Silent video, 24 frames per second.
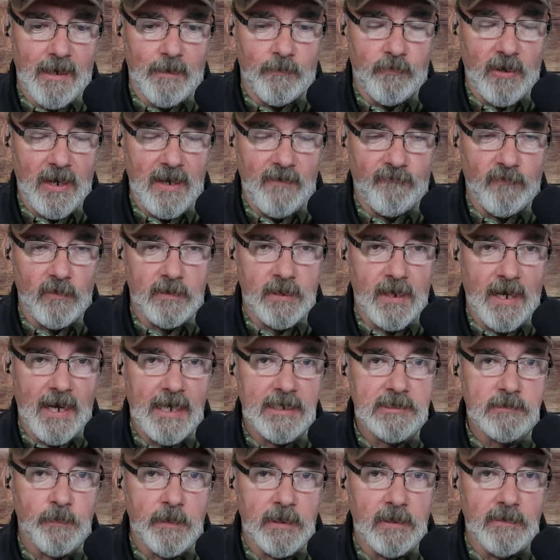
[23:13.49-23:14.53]
Pray for the
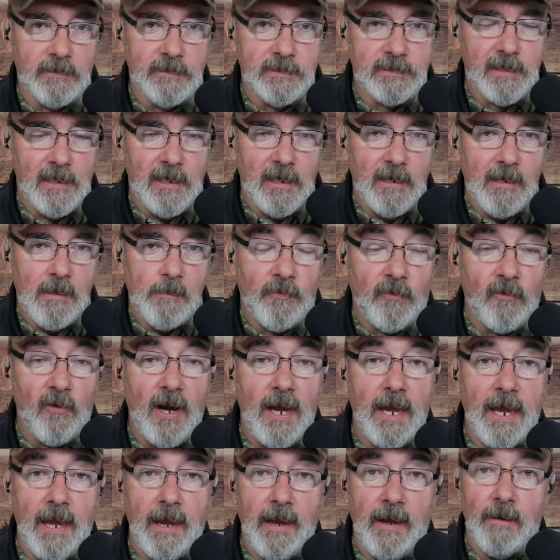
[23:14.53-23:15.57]
hospitals.
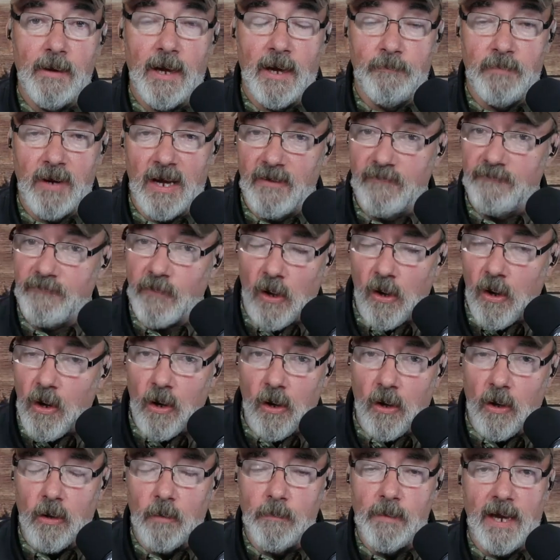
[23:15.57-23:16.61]
Pray, above
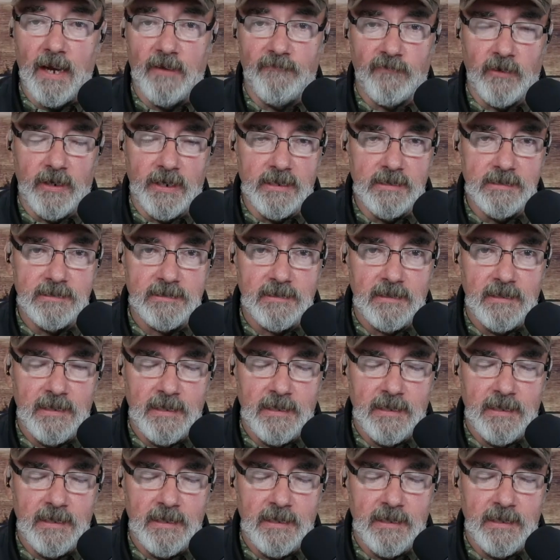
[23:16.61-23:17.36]
all, my friends,